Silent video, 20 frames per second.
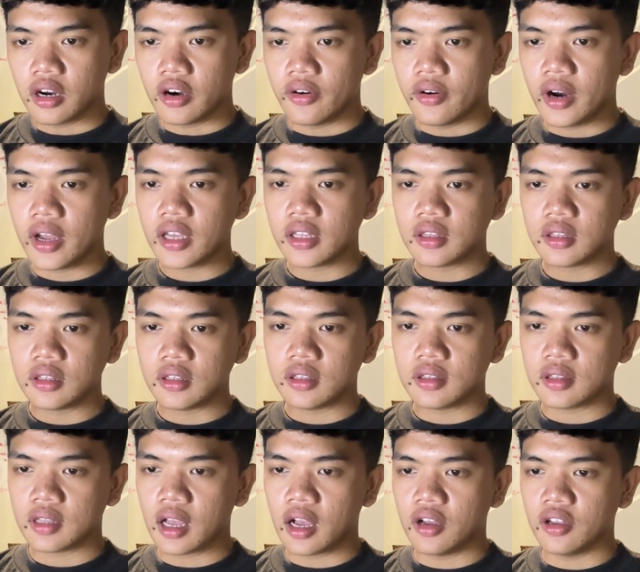Alright,
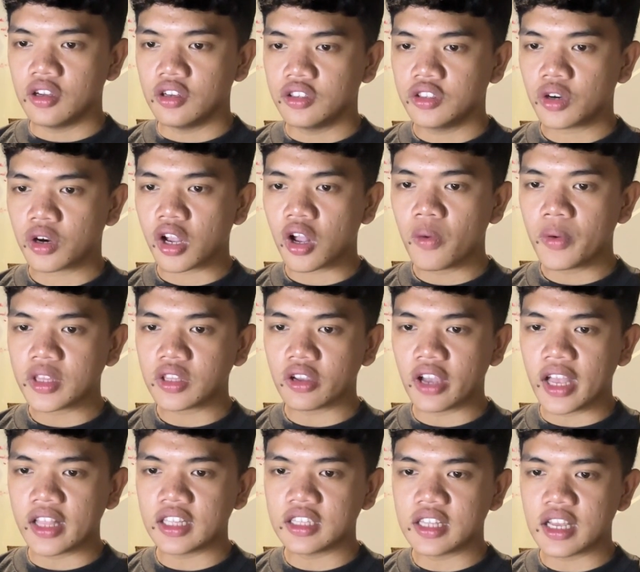now you're going to
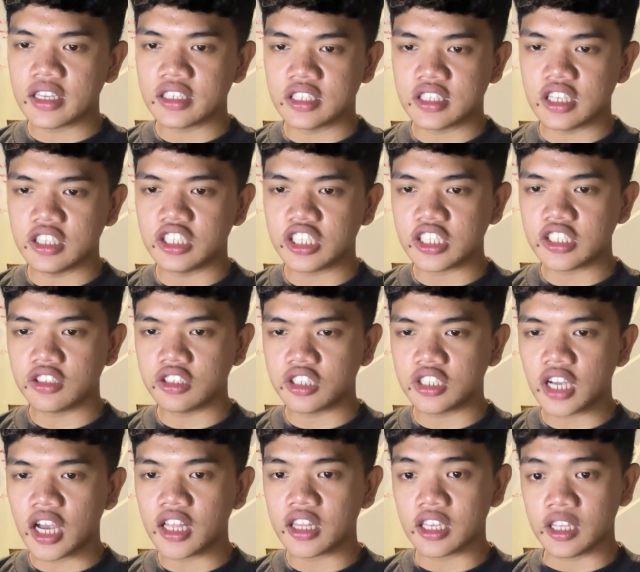analyze the JSON
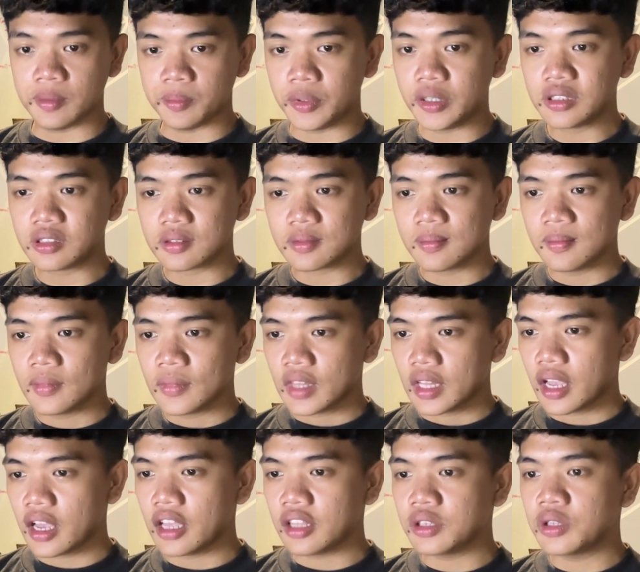chat input,
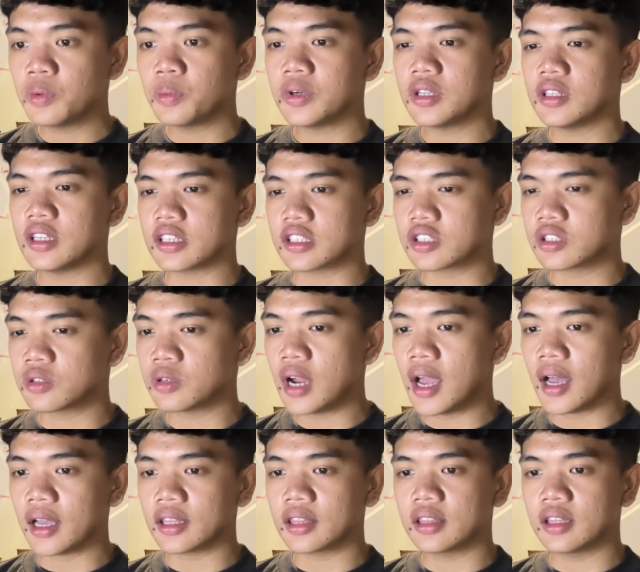and you will
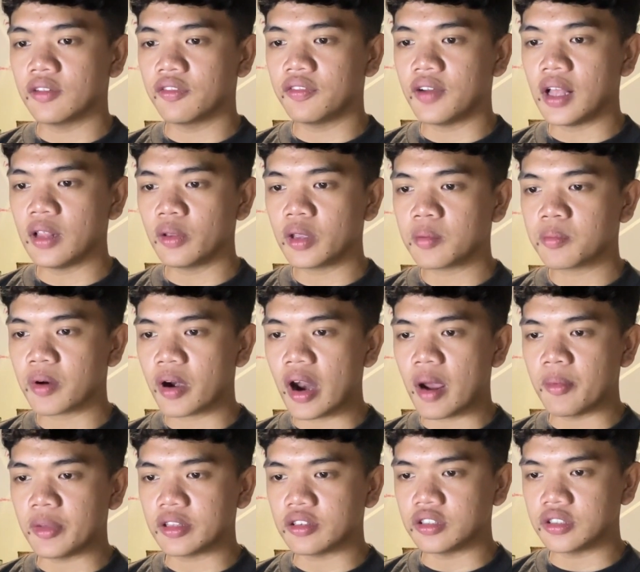extract the following
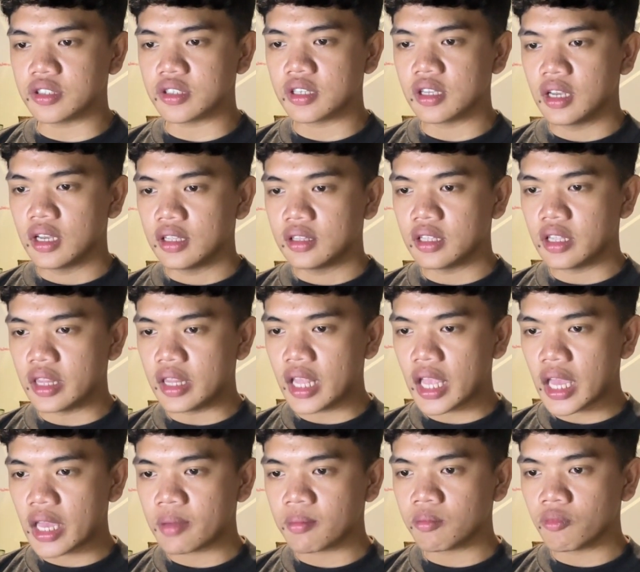parameters: the
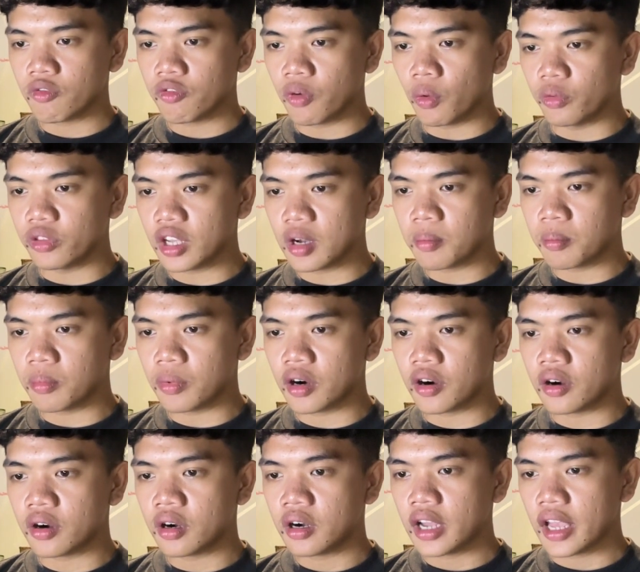name, phone
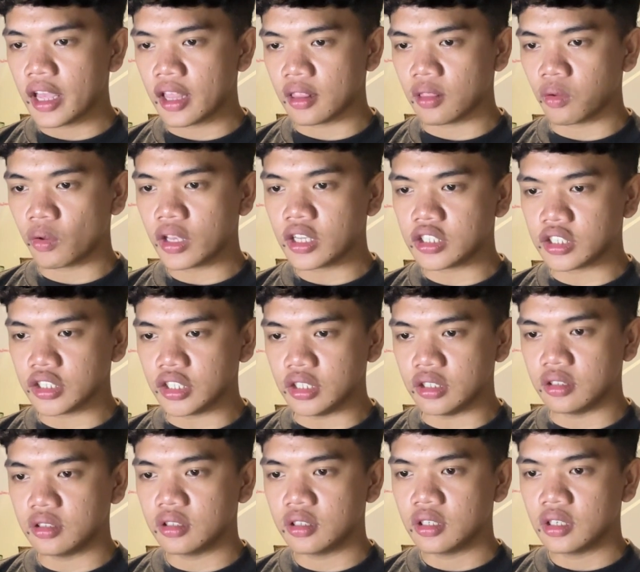number, and location.
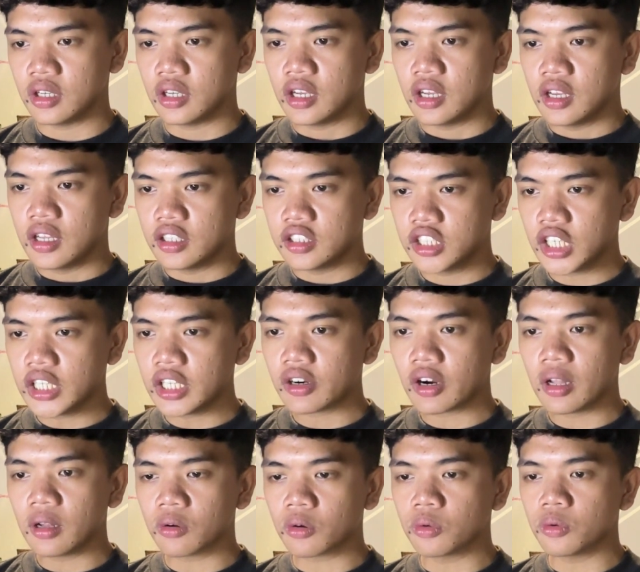
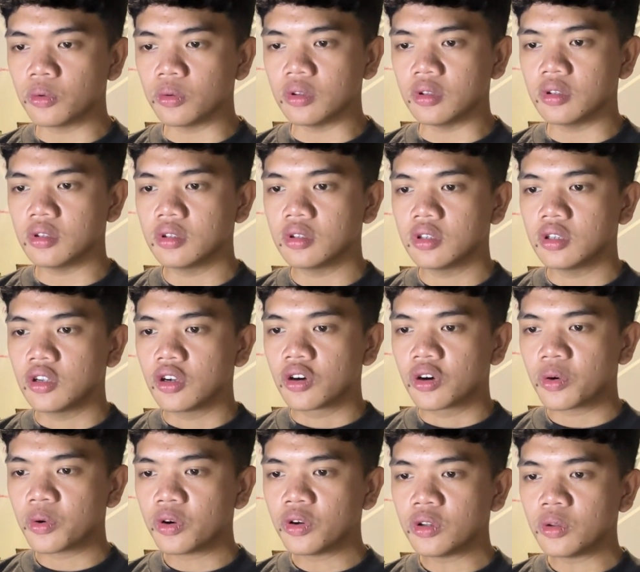General rule.
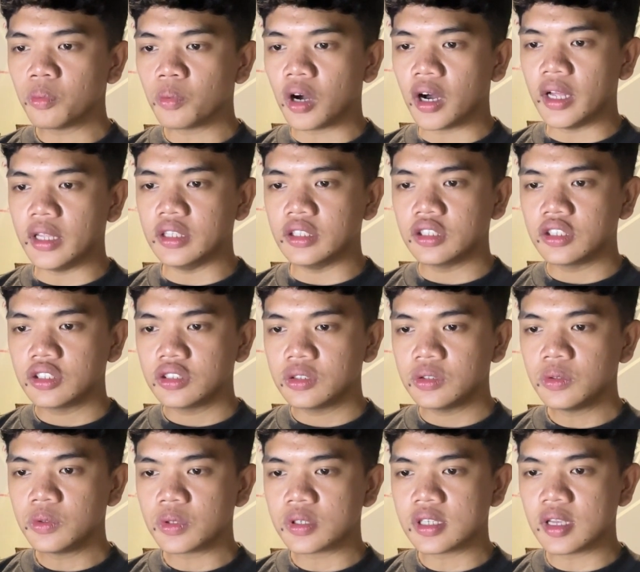Rule 1.
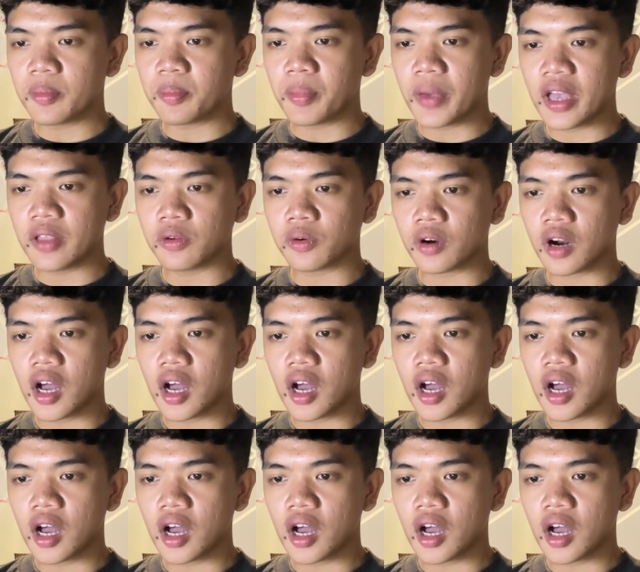Use the append or